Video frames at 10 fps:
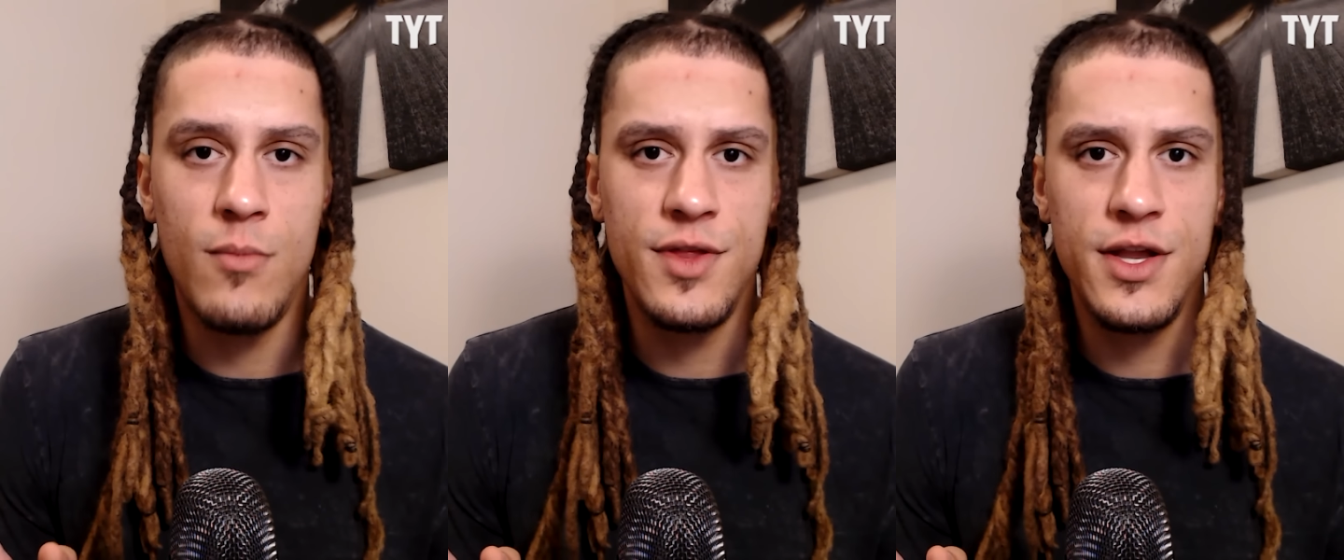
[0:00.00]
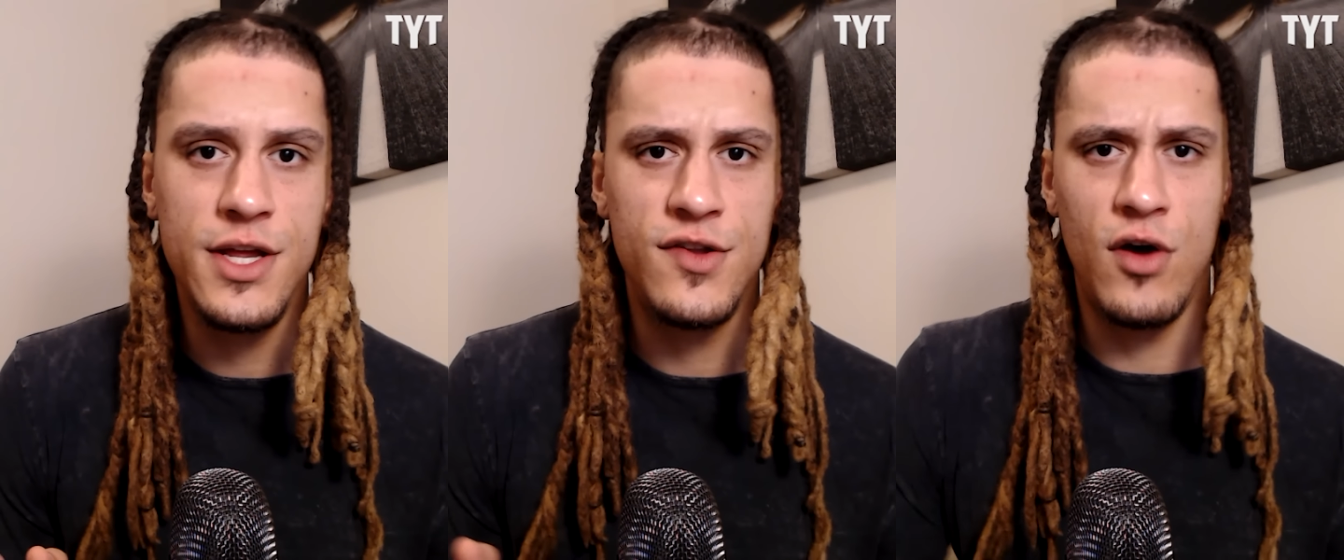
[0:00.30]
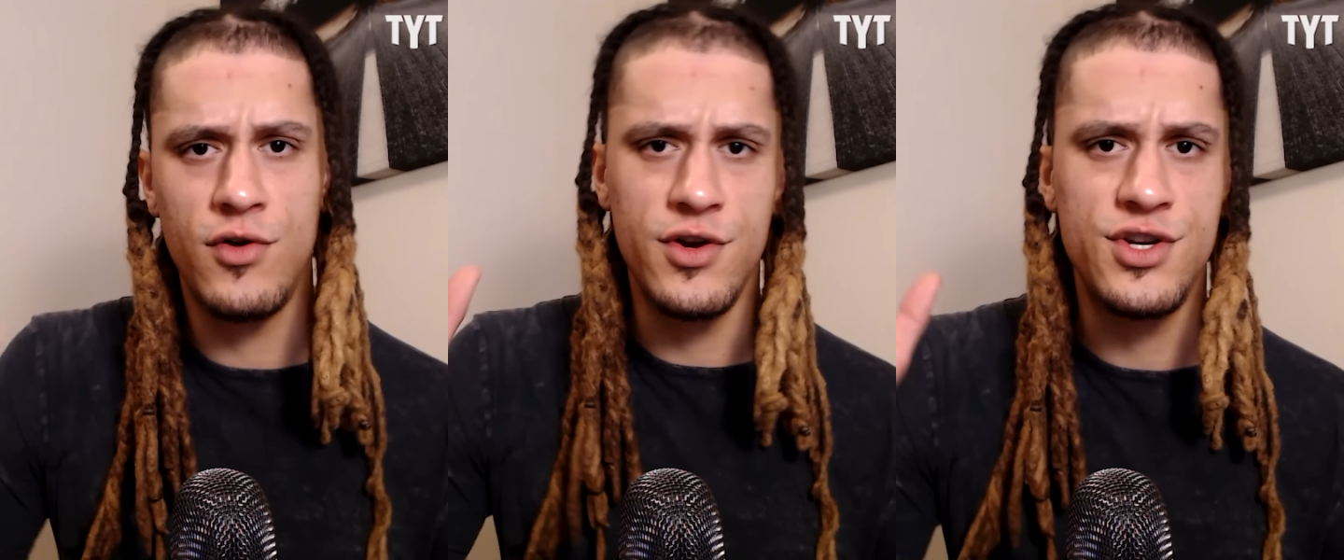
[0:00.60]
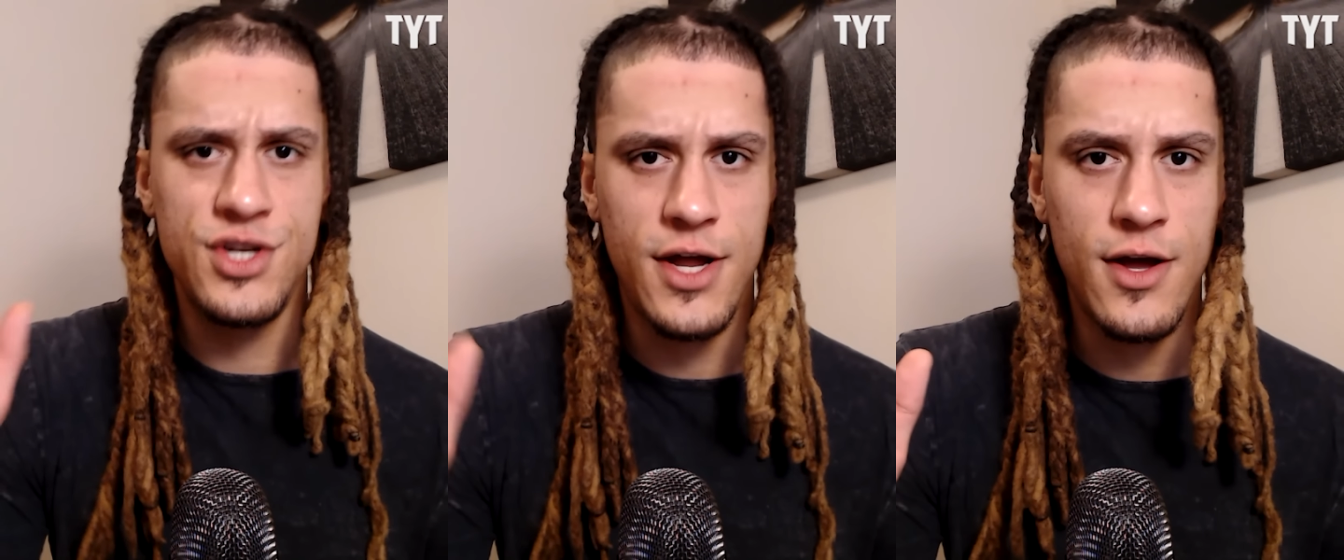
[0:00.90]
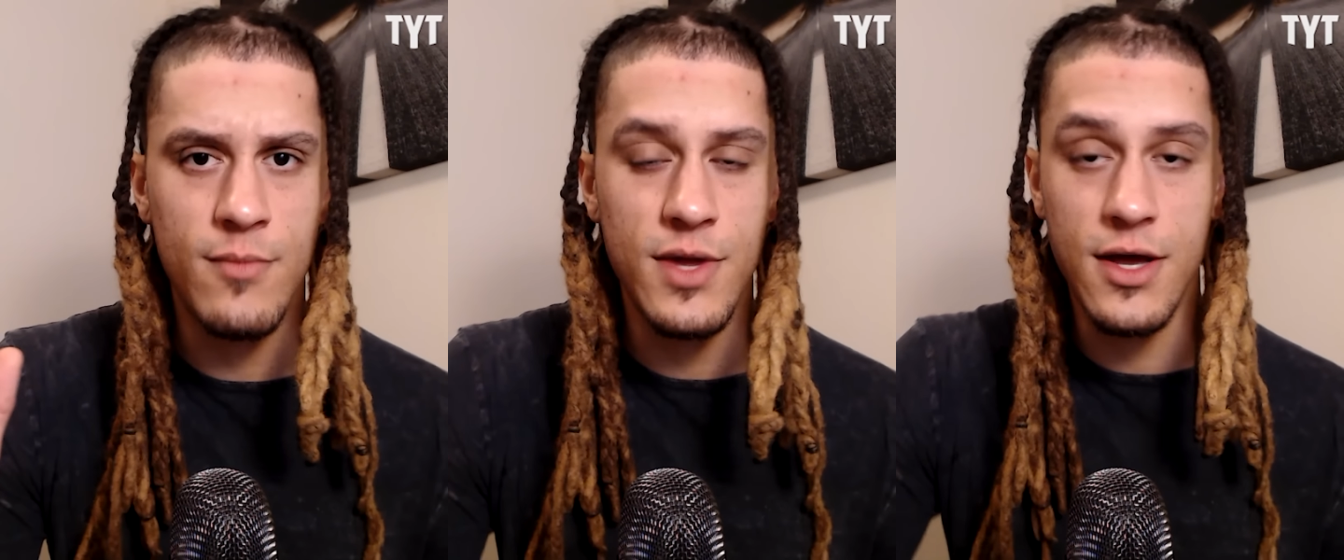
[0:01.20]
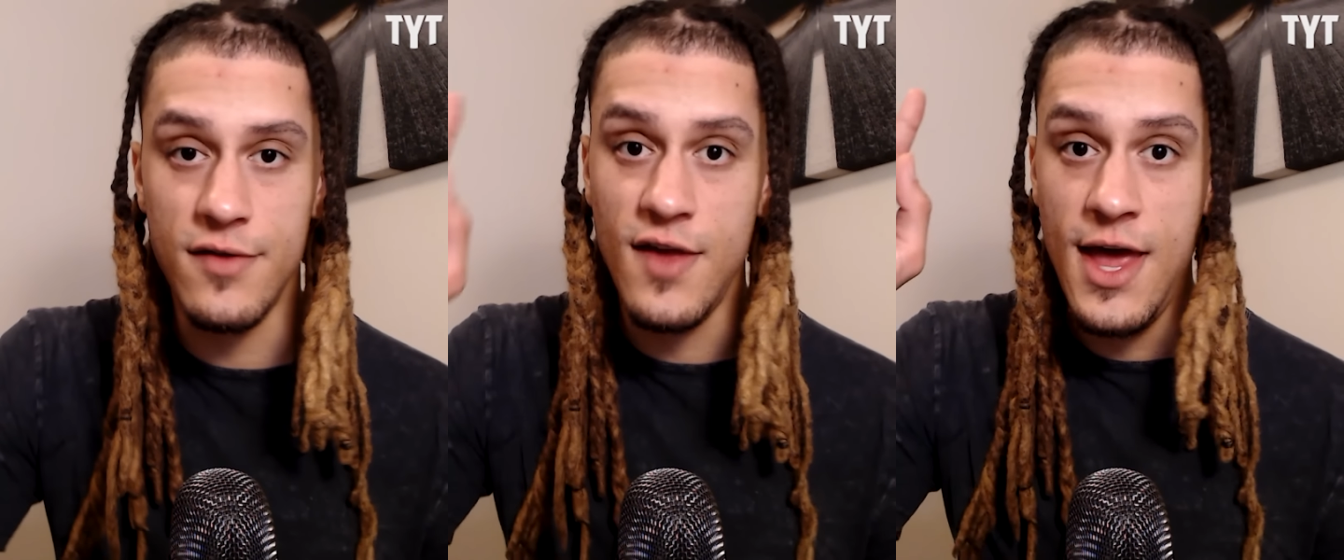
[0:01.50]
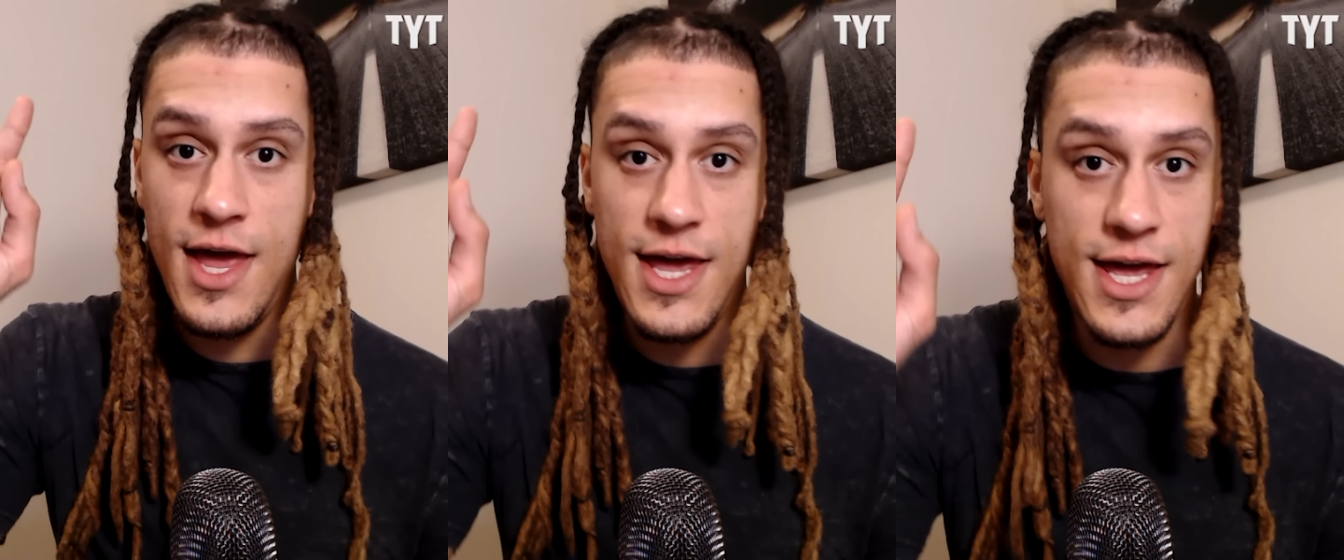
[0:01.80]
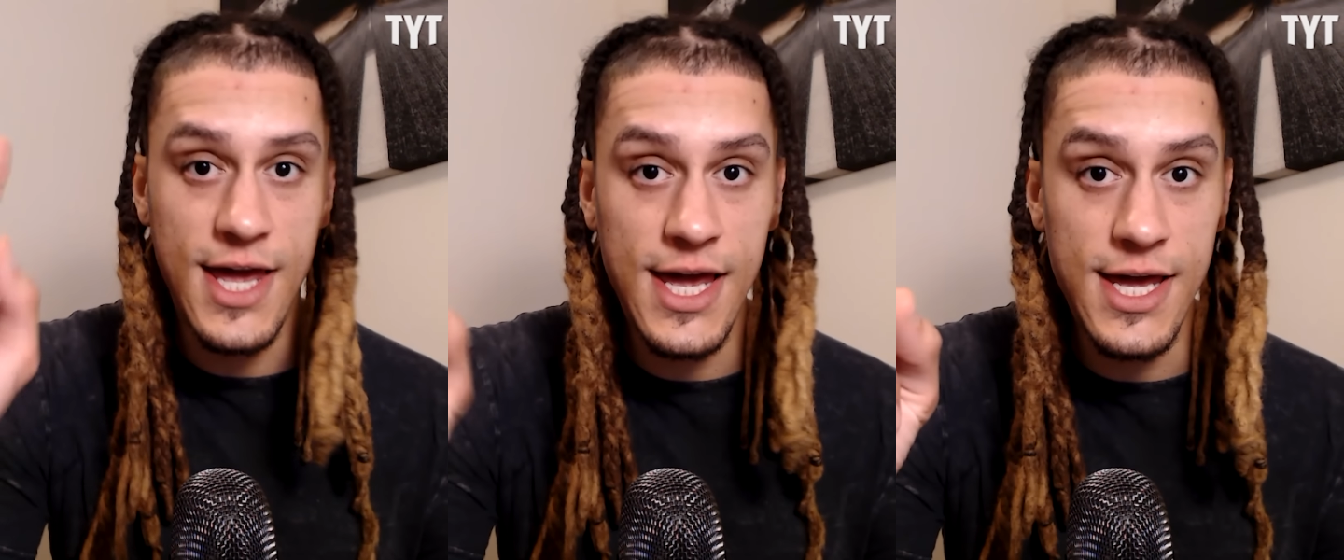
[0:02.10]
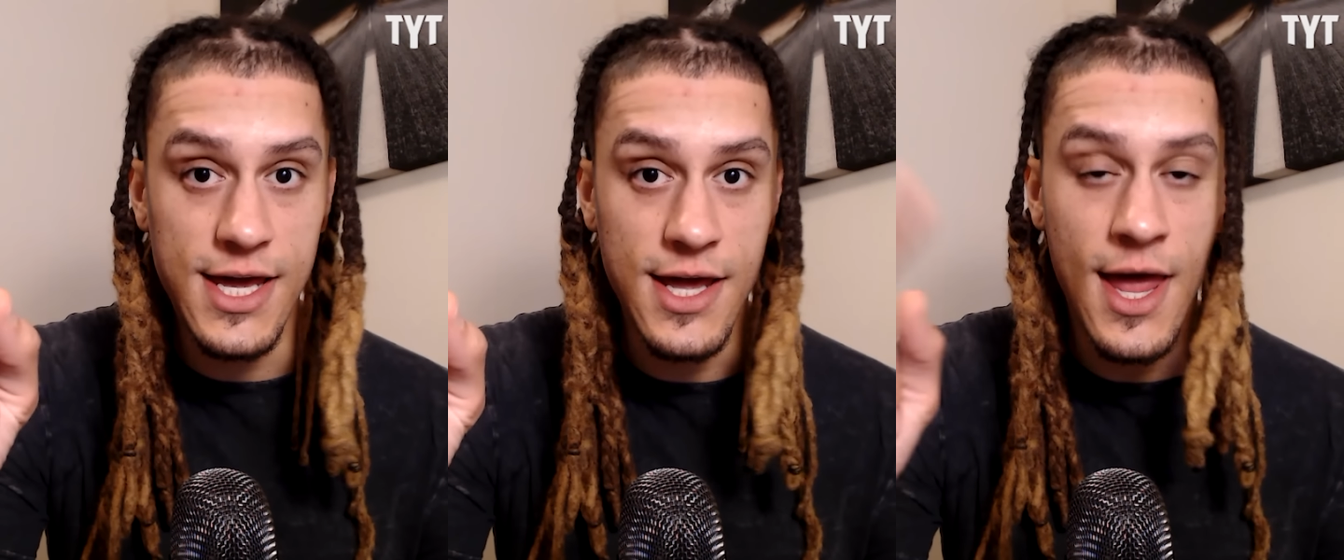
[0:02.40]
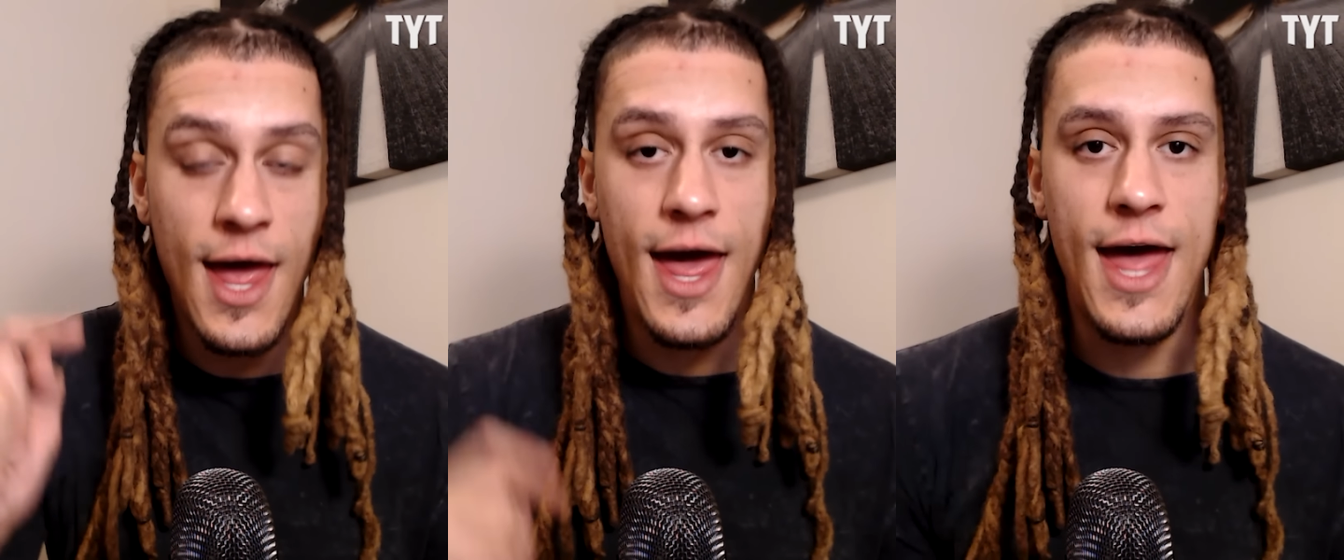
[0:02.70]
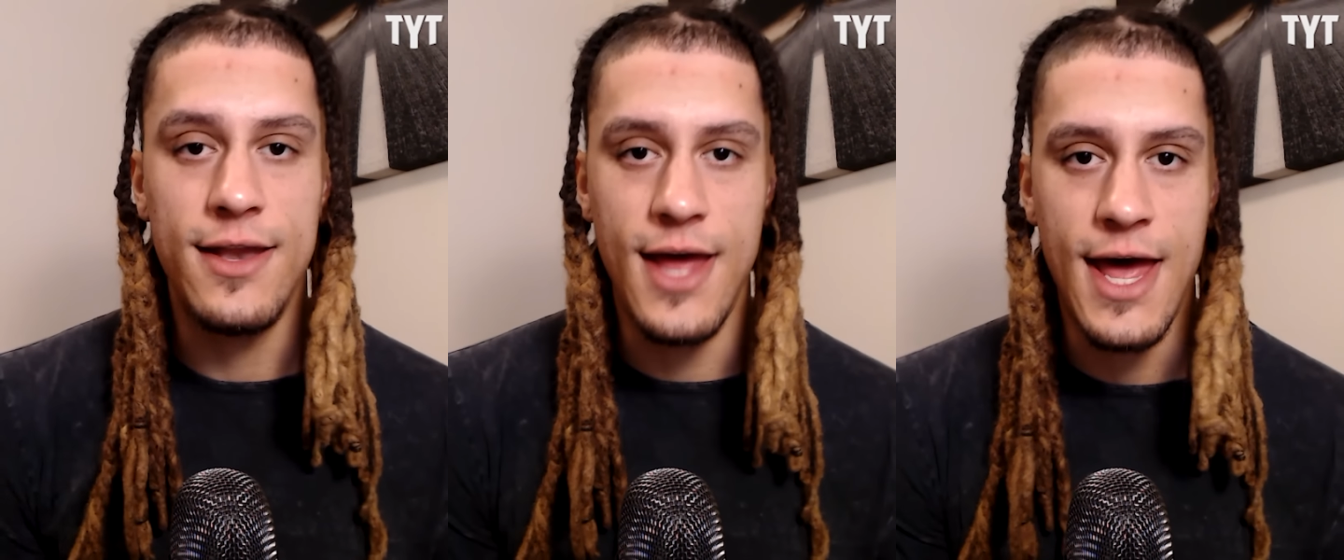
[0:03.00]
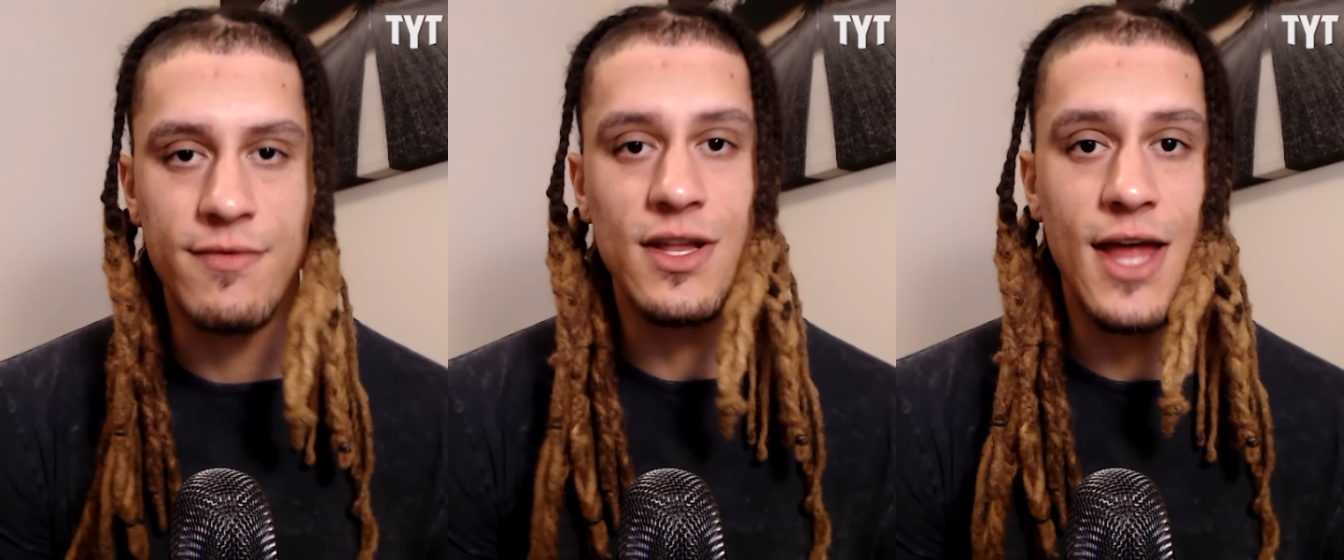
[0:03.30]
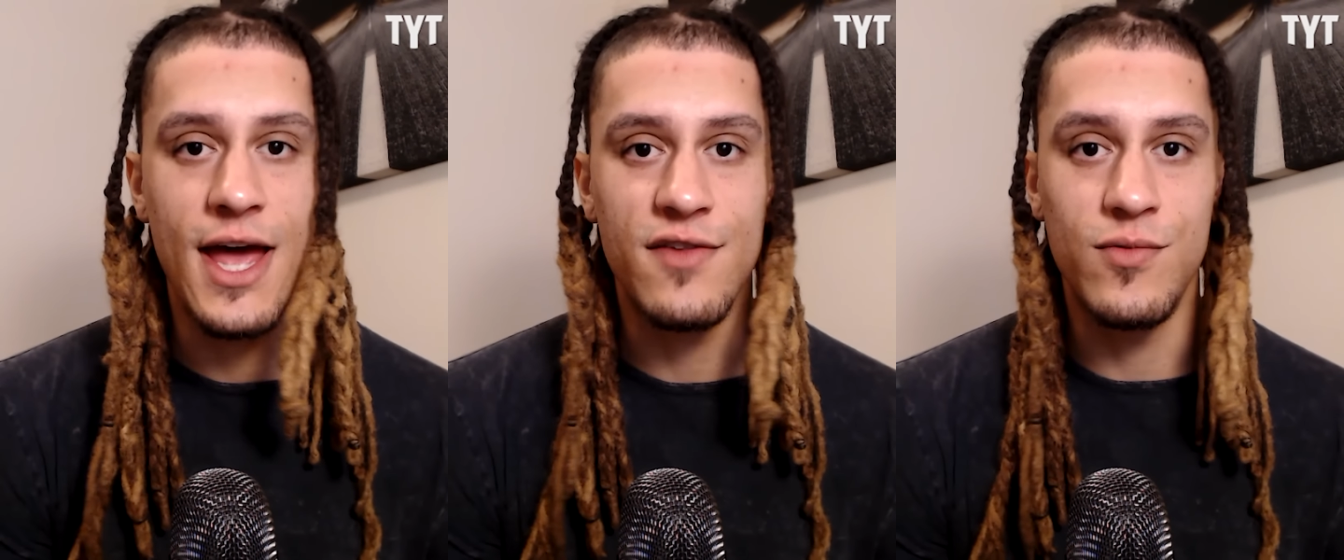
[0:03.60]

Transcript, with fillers: but then he told her to shut up because he had to have the last